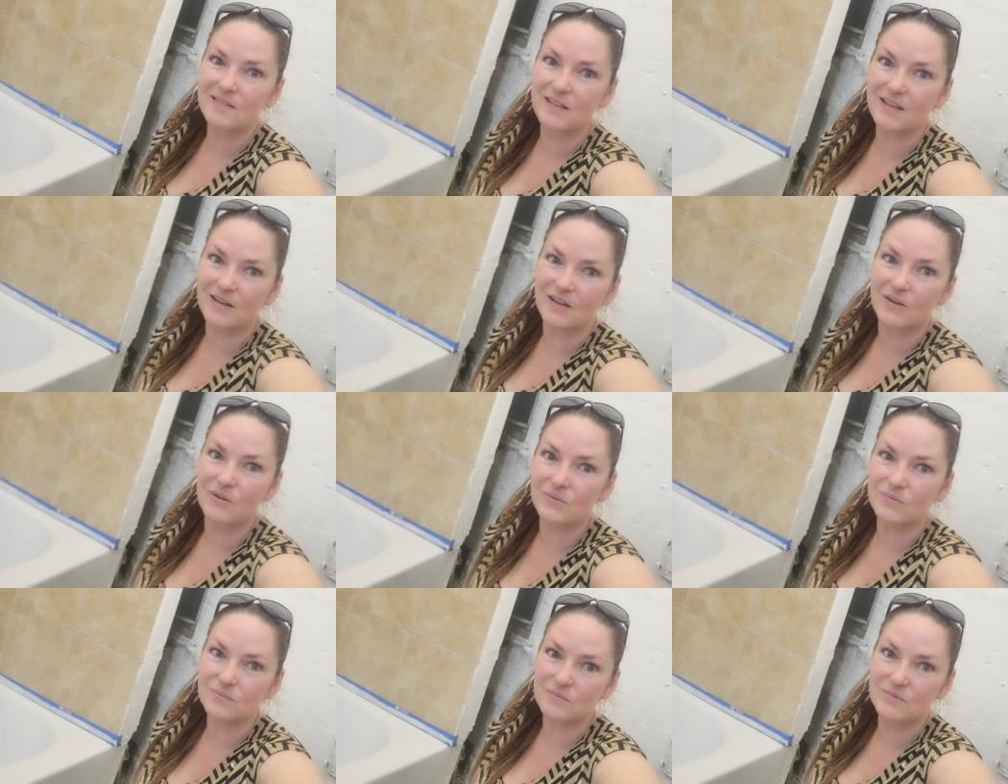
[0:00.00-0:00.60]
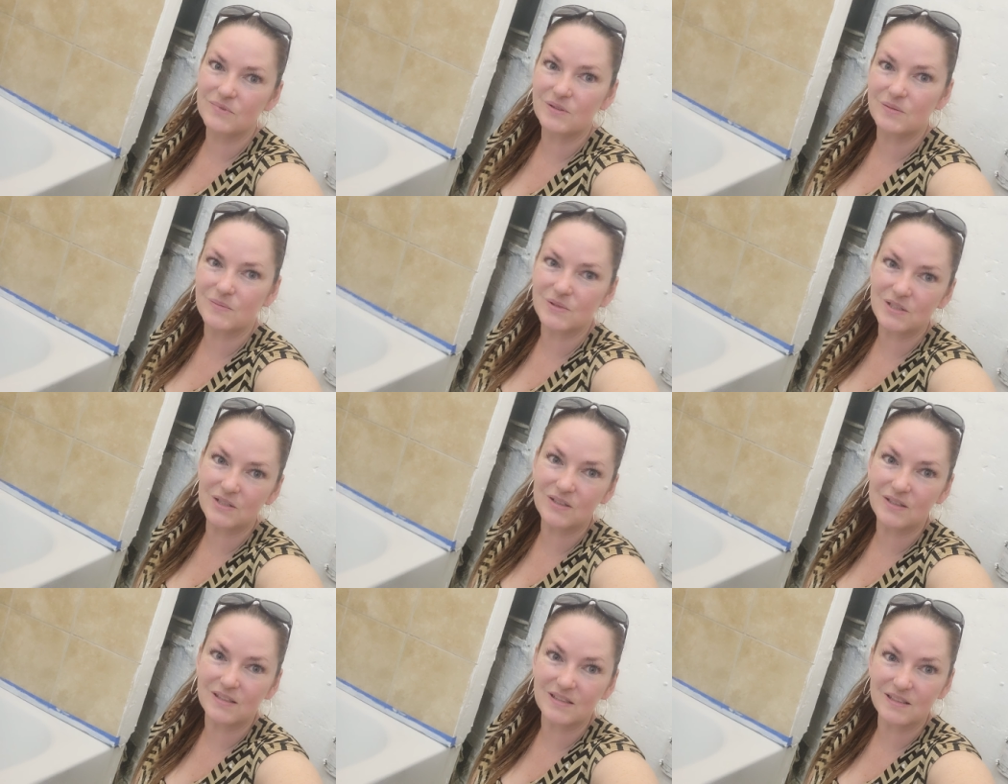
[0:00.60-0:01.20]
some
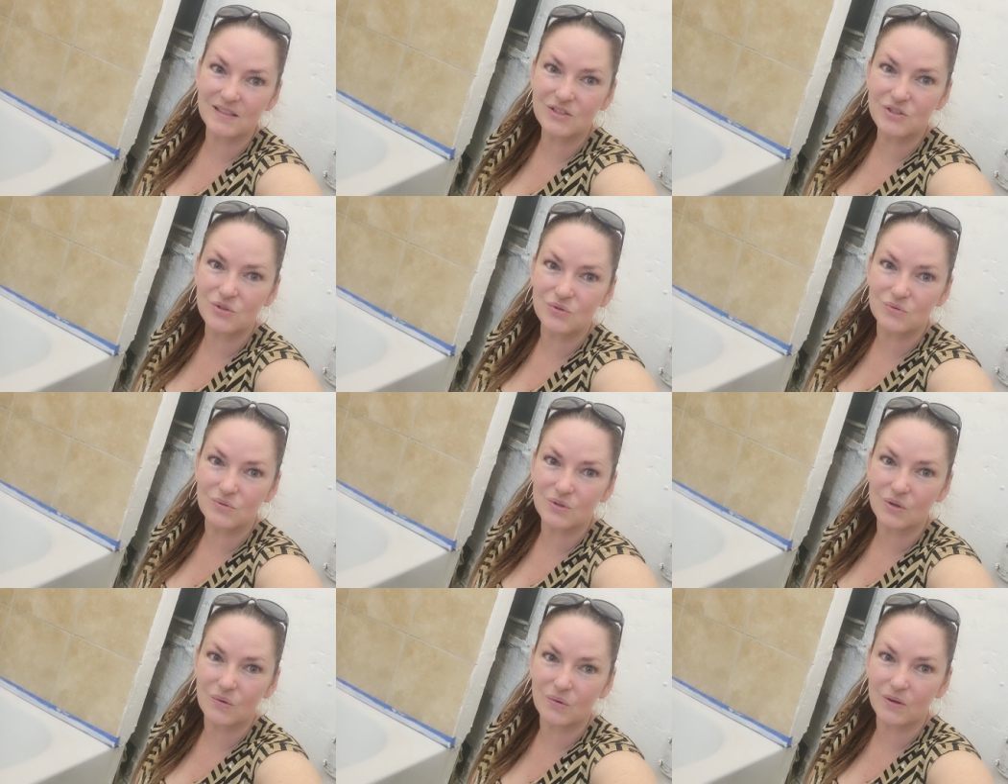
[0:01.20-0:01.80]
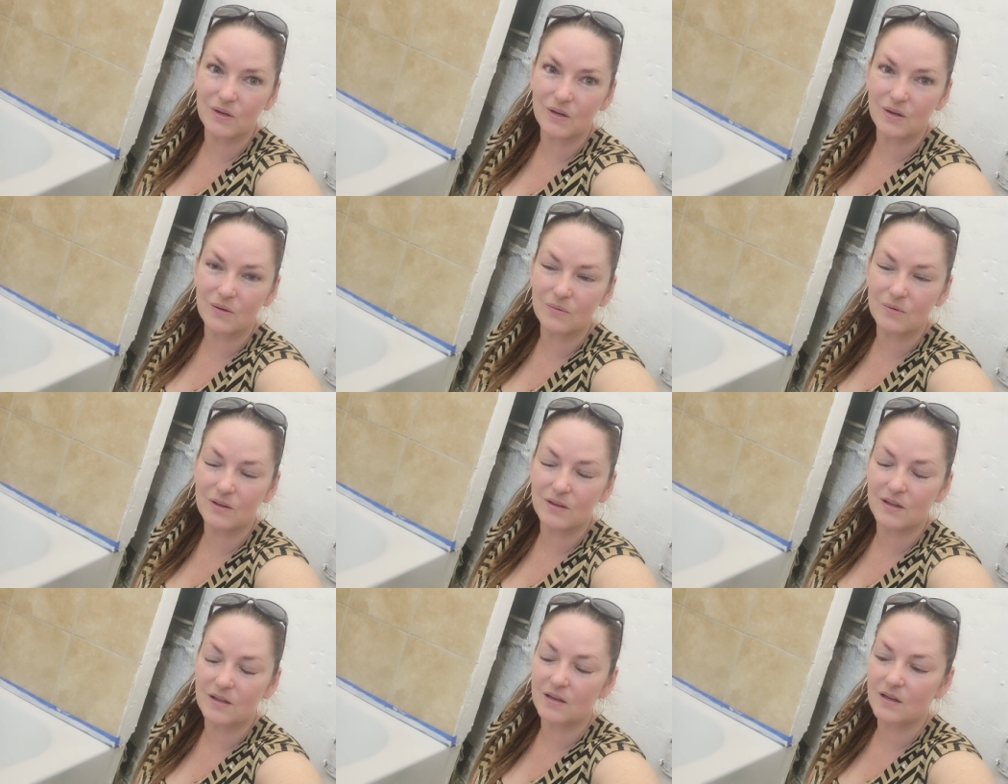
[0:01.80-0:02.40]
serious issues going on
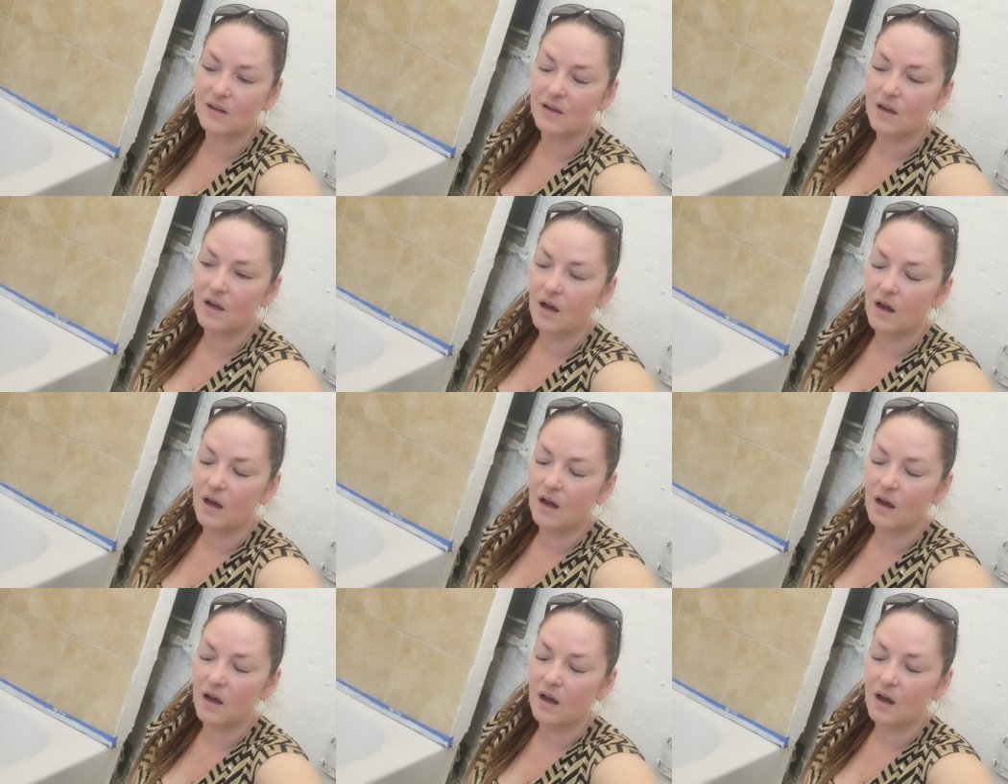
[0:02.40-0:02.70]
with it,